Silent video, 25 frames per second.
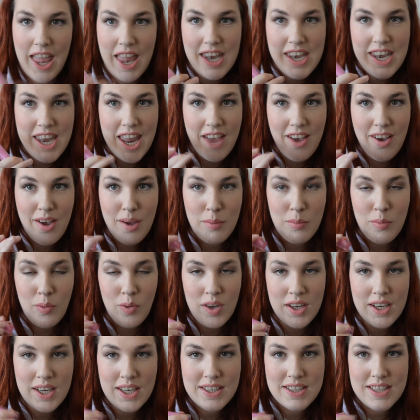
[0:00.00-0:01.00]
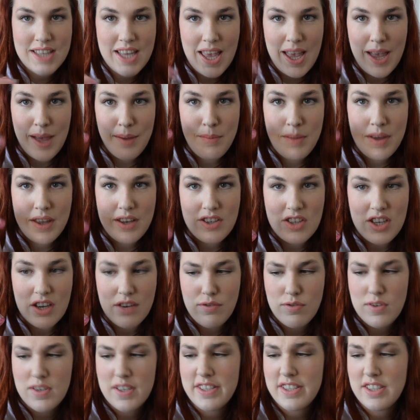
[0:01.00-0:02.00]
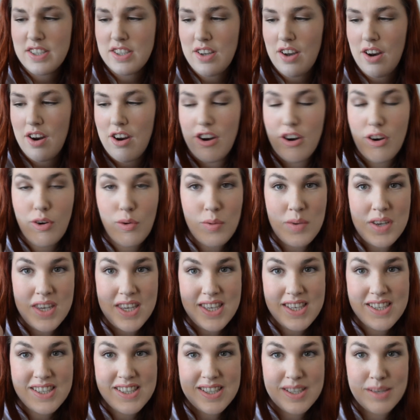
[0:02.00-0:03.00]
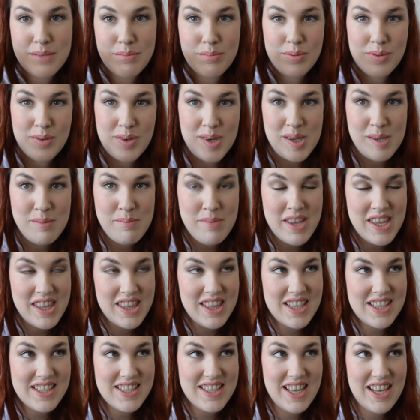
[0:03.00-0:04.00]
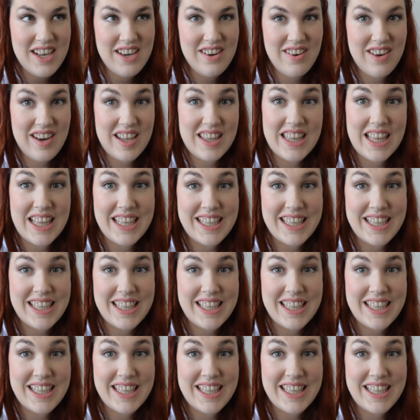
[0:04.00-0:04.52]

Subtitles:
And now I'm going to dab Jeffree Star Queen Supreme in the center of the